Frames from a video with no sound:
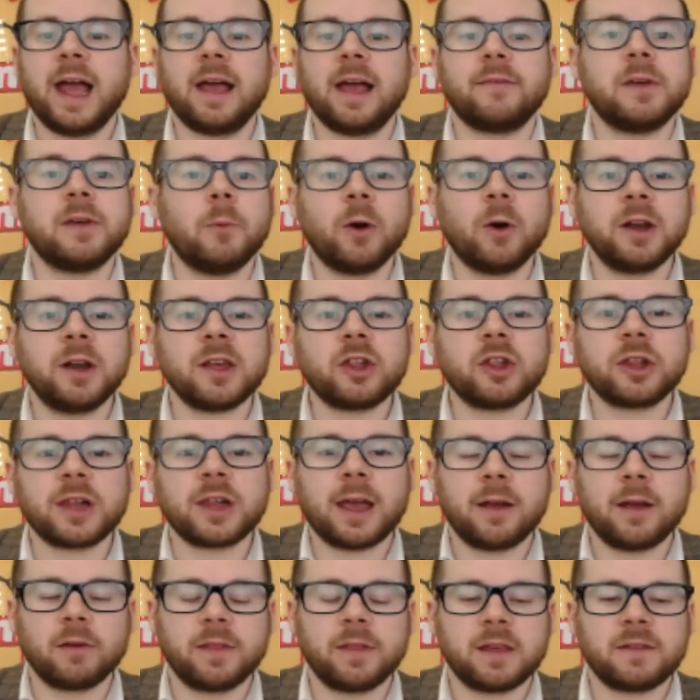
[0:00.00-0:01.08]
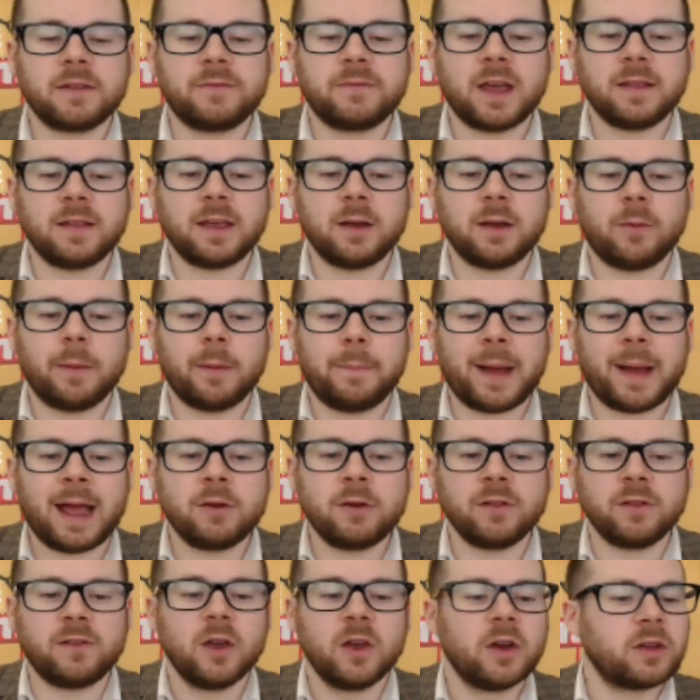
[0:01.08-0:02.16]
If you want to share this video
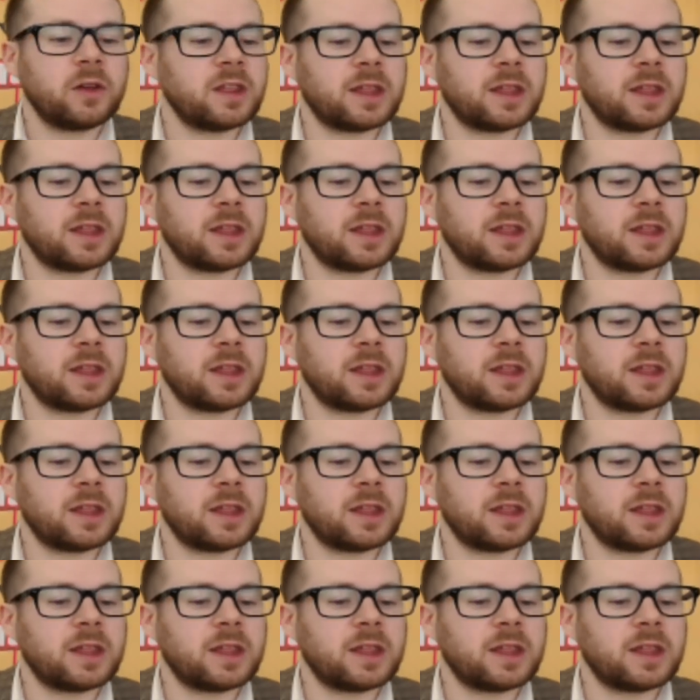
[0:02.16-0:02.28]
about,